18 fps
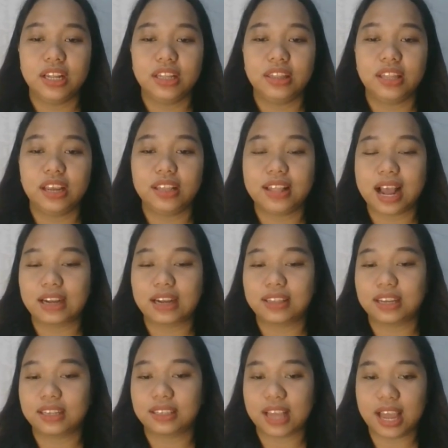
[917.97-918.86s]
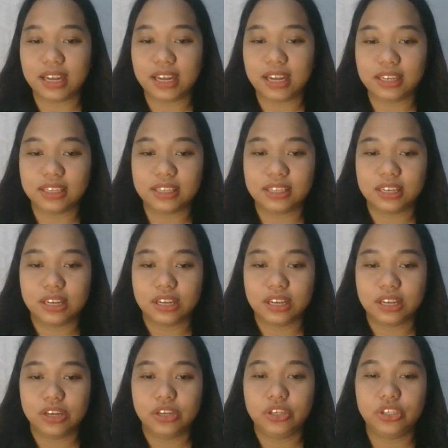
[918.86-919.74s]
didactic texts,
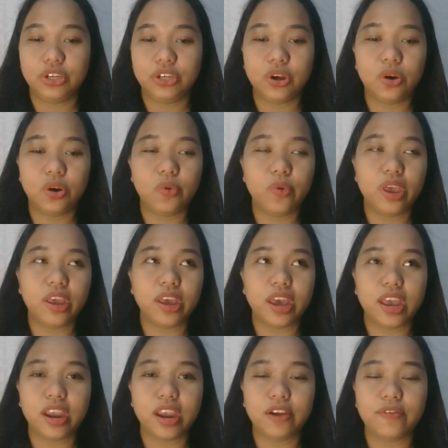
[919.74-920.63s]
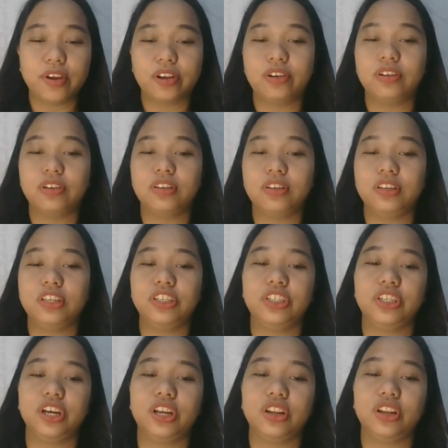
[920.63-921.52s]
showing a
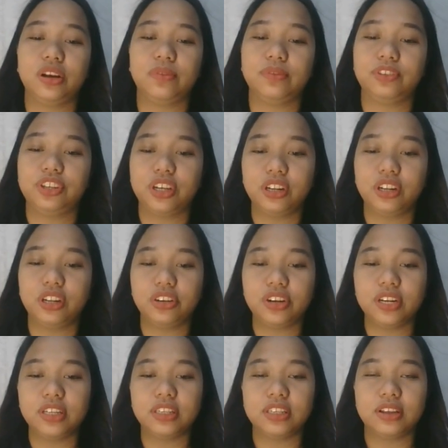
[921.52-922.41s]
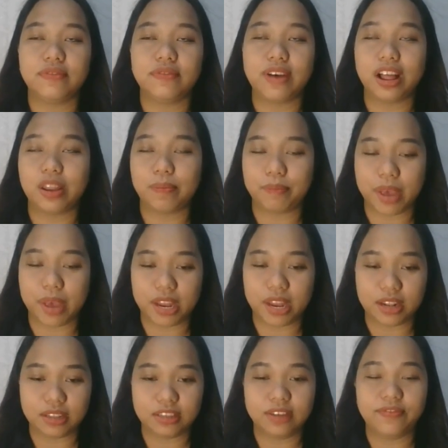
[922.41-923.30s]
recognition of children's
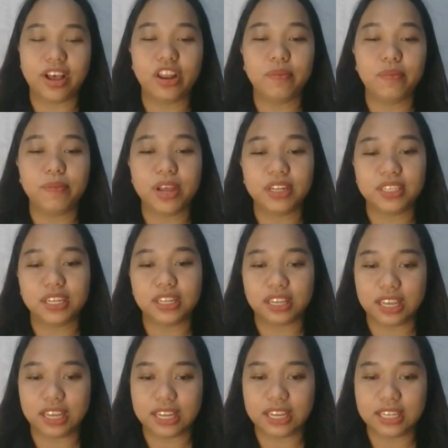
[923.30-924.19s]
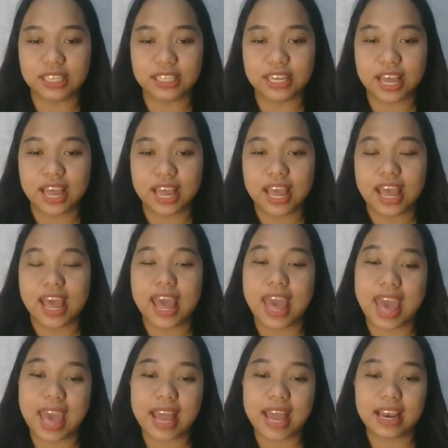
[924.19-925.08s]
developmental needs
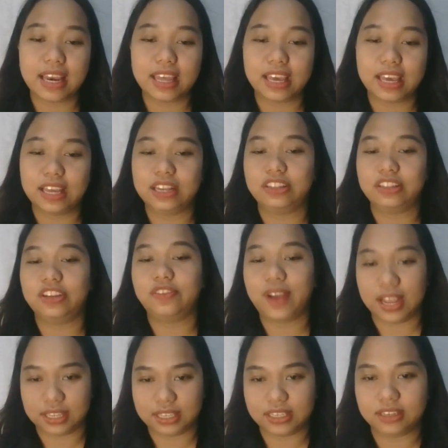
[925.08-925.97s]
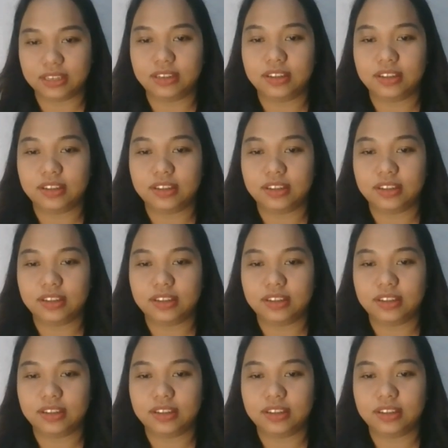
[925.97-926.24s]
and interests.